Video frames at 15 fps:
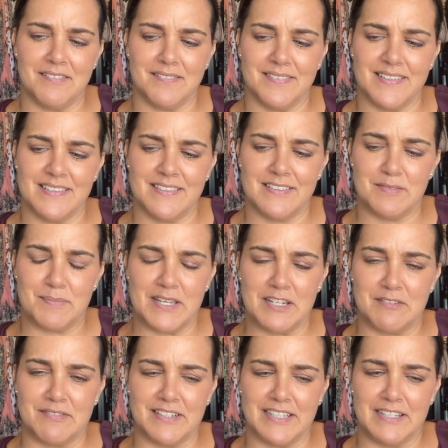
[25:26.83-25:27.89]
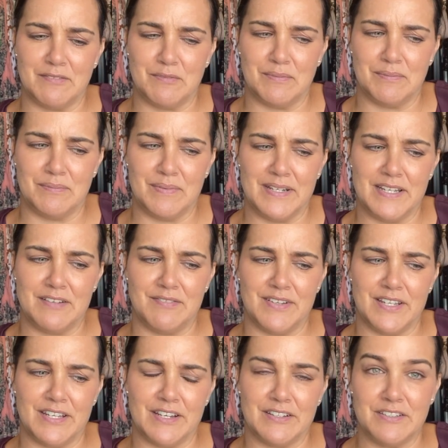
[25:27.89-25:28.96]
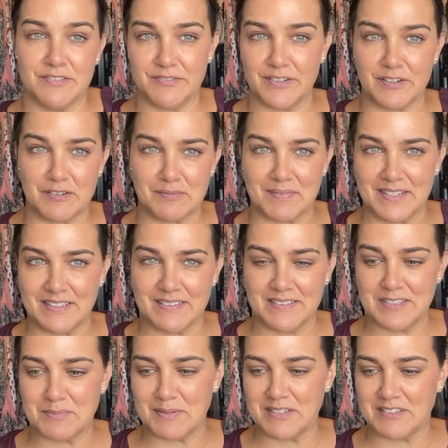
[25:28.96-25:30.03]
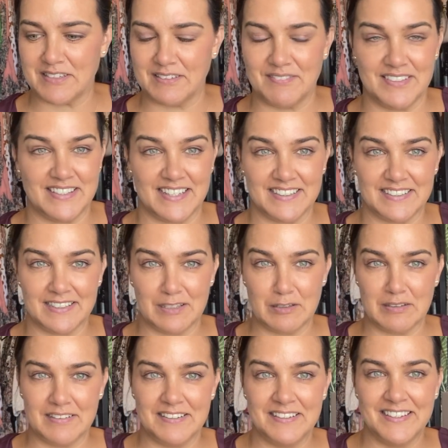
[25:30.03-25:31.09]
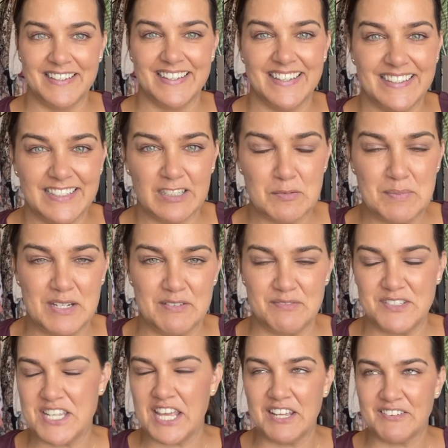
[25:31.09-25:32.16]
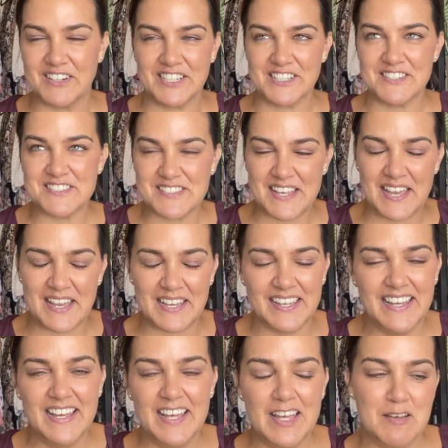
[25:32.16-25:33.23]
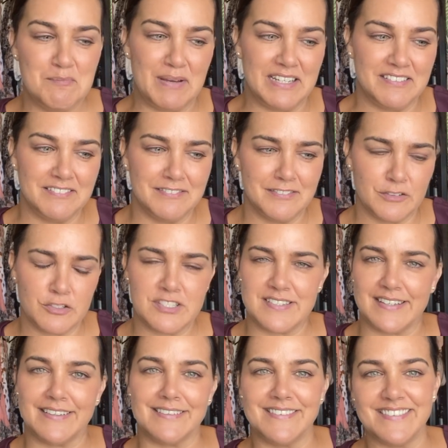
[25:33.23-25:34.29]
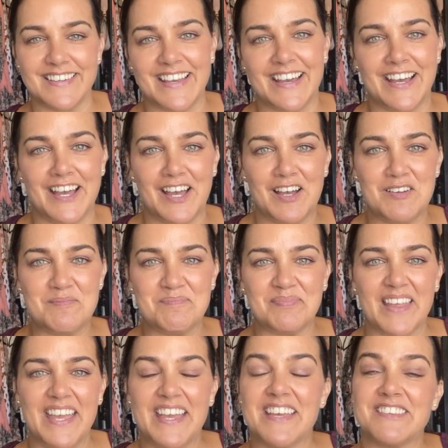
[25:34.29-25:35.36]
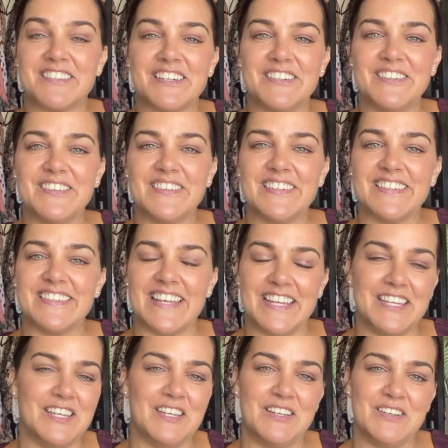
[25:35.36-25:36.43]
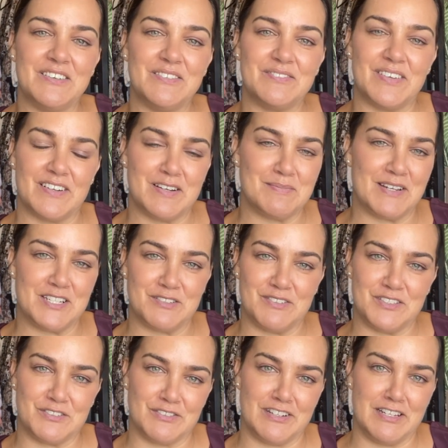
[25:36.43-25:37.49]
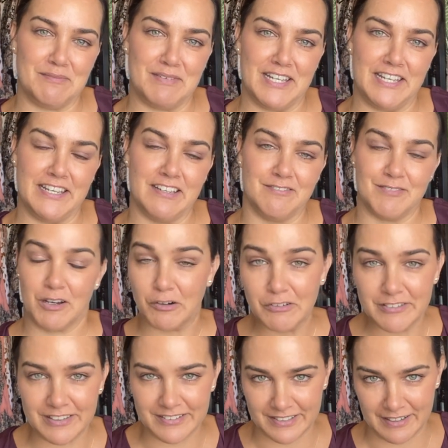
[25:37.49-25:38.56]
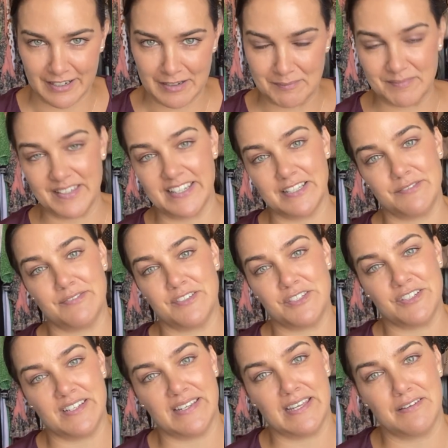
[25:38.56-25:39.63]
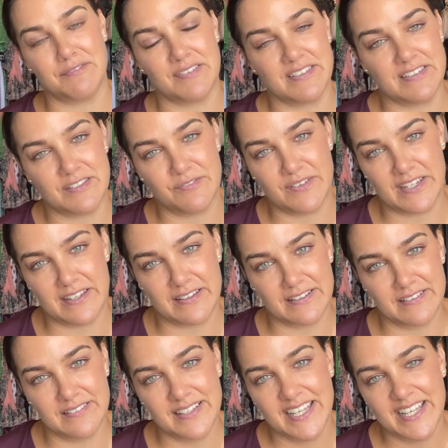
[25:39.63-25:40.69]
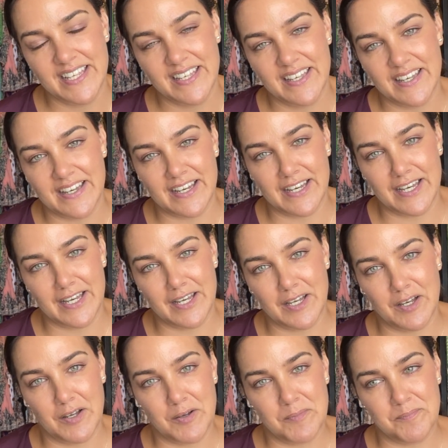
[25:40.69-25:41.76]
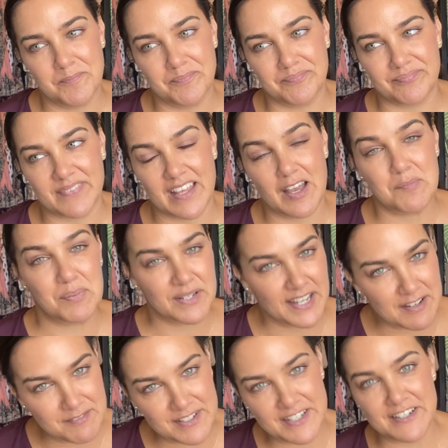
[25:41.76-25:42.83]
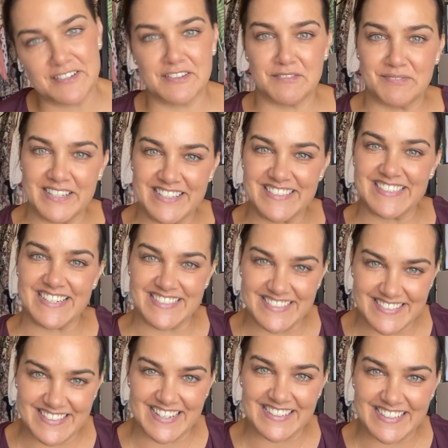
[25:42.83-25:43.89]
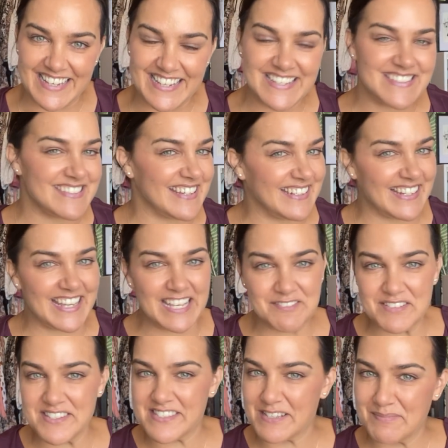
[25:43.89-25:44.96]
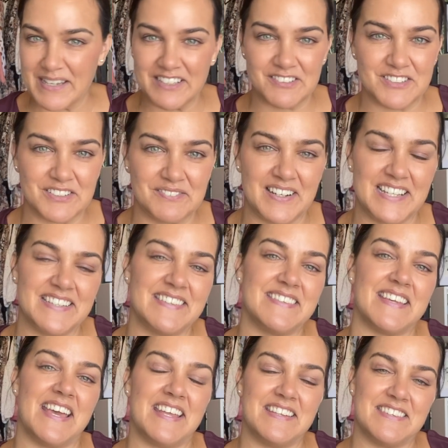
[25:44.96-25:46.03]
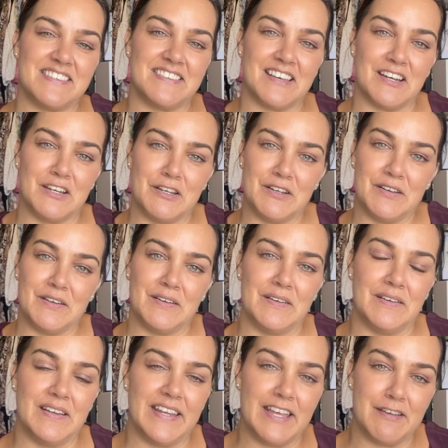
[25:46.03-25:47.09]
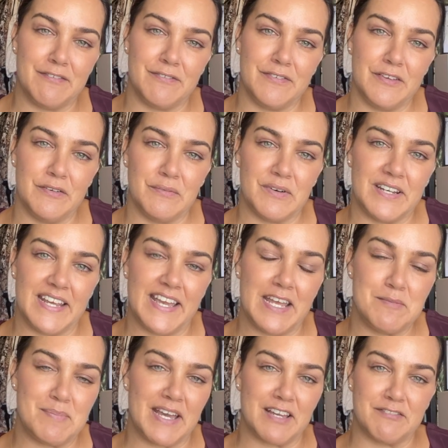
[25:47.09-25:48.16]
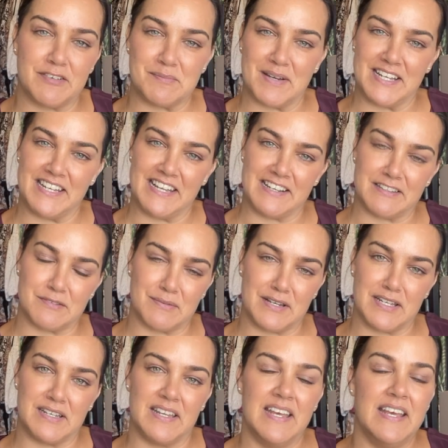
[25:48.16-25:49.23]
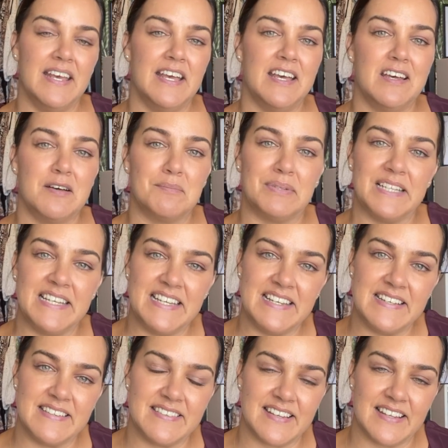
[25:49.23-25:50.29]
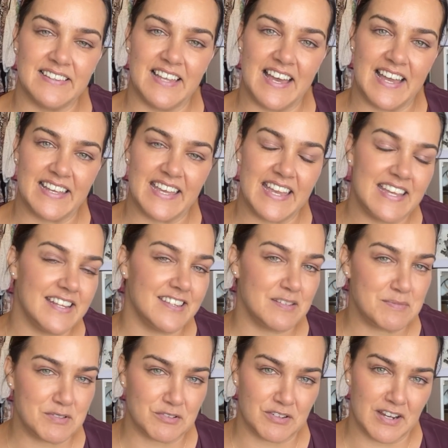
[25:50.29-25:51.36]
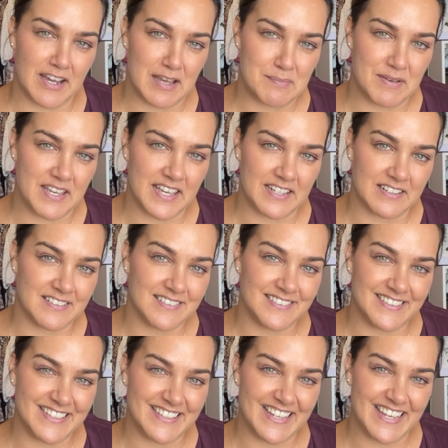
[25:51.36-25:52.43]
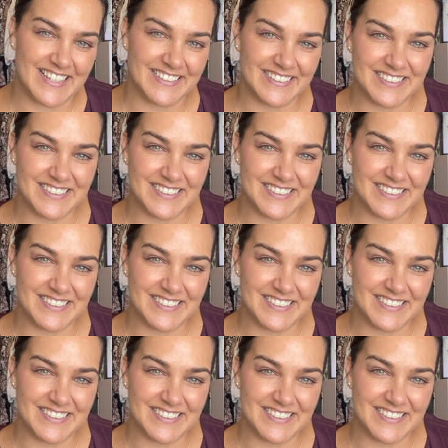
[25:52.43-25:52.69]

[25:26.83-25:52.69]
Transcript: this has been a really weird video to film, and especially with that little bit of teariness there, but good tears. So thank you very much for joining me all the time. Thanks for tuning in for this video. I put out videos on Wednesdays and Sundays and even some extra ones. And so if you want to head back for my next one, please like and subscribe, and I'll see you then.